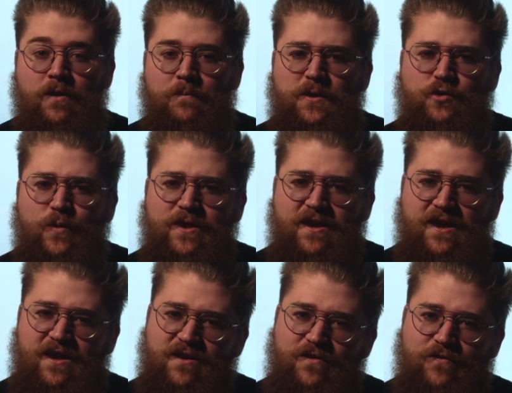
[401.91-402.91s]
between the
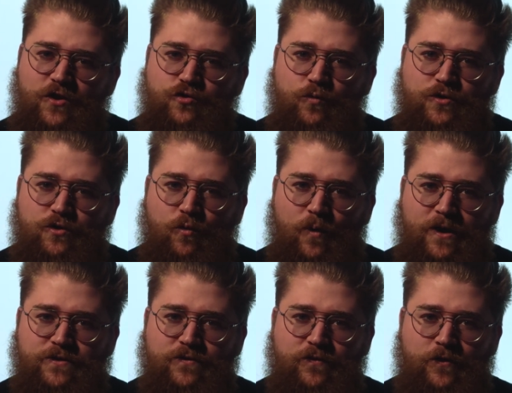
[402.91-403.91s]
individual's
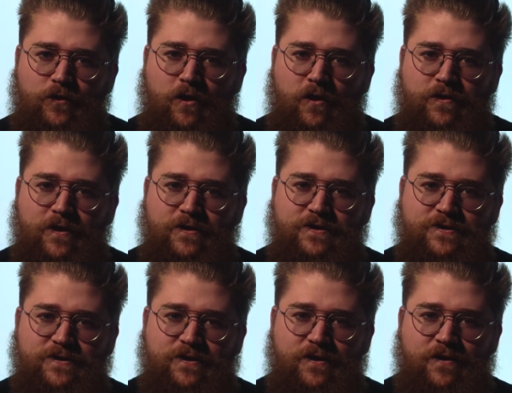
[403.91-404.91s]
quest for
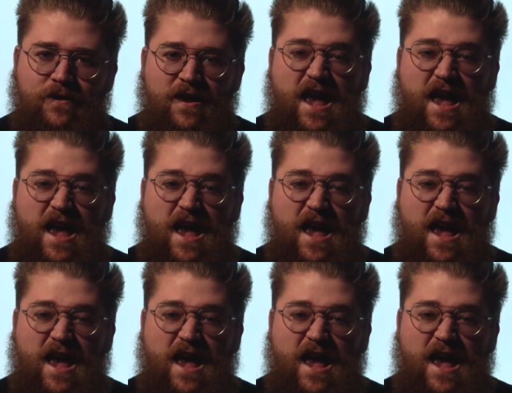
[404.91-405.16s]
authenticity